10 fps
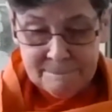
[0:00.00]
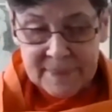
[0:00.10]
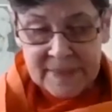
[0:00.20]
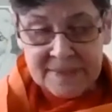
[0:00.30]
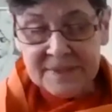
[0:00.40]

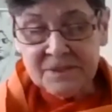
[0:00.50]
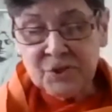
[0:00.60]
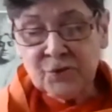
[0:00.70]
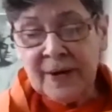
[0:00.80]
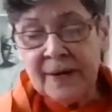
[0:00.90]
that sits
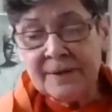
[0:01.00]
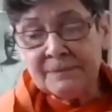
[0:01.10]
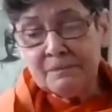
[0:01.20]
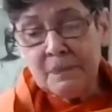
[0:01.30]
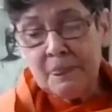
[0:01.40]
straight.
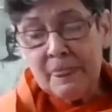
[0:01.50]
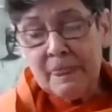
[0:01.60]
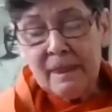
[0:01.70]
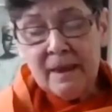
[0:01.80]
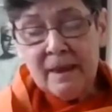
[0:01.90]

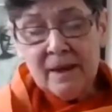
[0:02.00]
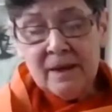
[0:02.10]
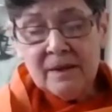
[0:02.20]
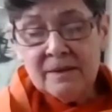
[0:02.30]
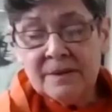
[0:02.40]

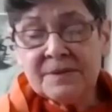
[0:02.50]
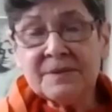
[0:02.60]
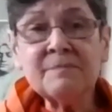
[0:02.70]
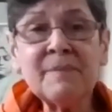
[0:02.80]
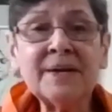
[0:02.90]
This
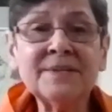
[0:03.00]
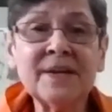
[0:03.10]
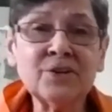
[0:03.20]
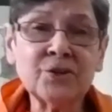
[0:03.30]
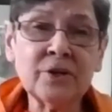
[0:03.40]
is a
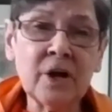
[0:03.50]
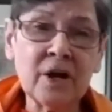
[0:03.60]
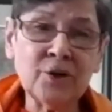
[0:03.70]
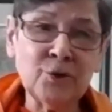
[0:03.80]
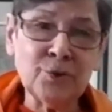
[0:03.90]
meditation
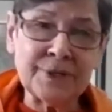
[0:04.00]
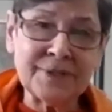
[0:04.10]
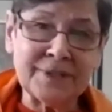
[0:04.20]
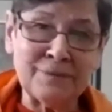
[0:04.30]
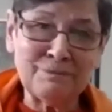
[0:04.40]
on
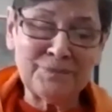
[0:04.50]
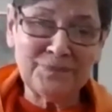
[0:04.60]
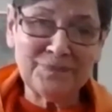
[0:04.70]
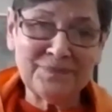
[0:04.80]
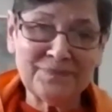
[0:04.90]
unity.
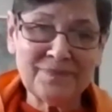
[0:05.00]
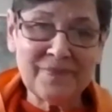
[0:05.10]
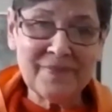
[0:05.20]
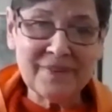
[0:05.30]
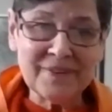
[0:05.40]

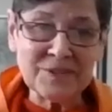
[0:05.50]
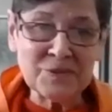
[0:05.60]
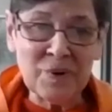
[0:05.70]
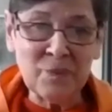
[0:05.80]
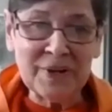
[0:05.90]
This
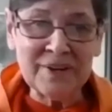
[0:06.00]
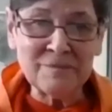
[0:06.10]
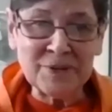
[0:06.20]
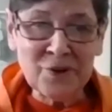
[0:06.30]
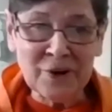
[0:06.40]
is what we have
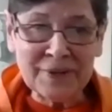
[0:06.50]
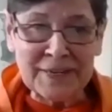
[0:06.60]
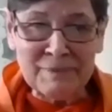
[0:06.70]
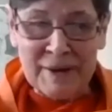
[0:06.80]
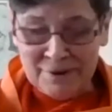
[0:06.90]
been
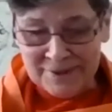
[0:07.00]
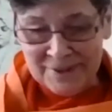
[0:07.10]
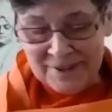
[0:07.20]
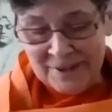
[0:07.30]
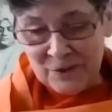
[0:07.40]
talking about
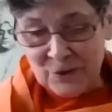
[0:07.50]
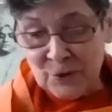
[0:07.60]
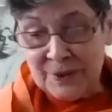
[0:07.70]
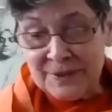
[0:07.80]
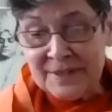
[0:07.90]
the
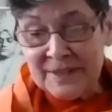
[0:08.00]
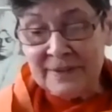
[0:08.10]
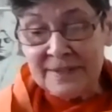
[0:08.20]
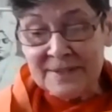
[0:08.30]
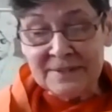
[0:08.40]
unity of
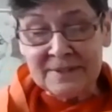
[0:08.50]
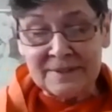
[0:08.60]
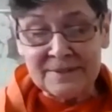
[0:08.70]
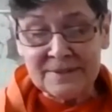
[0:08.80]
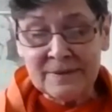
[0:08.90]

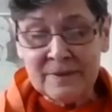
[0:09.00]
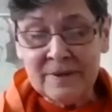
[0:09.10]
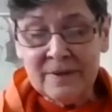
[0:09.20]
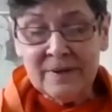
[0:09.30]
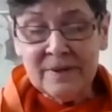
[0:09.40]
existence.
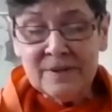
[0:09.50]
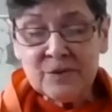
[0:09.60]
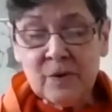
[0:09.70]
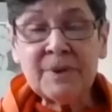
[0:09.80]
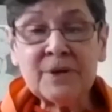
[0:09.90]

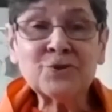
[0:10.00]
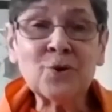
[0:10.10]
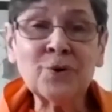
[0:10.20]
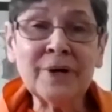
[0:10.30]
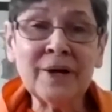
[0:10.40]
Swami
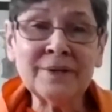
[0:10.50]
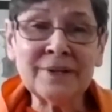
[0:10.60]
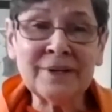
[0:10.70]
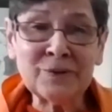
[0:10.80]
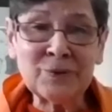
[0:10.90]

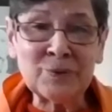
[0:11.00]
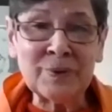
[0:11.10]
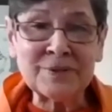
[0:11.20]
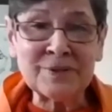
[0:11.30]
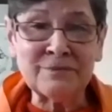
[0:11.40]
Ashokananda, who
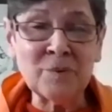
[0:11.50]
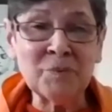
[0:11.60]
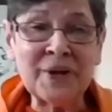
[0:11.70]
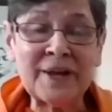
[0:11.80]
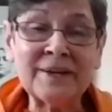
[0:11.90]
was a
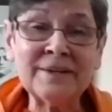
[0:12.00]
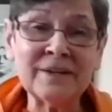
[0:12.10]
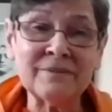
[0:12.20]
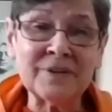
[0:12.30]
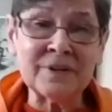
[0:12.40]
former head
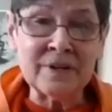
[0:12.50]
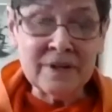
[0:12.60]
of the